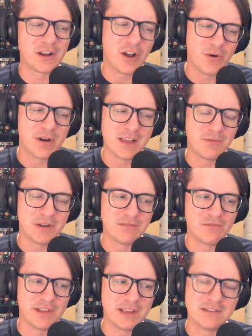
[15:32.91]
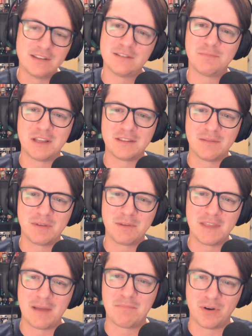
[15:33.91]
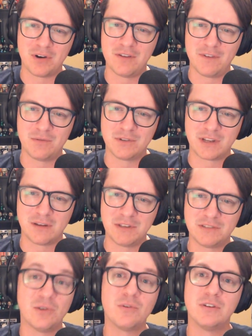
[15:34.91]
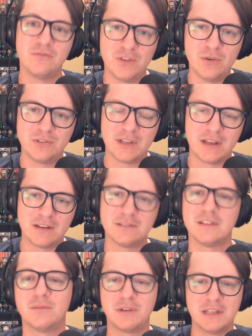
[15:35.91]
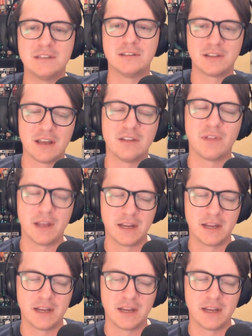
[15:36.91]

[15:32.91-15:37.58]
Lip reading: oh, okay, we didn't really anticipate that maybe that part of it was going to be so confusing, so then we need to kind of like,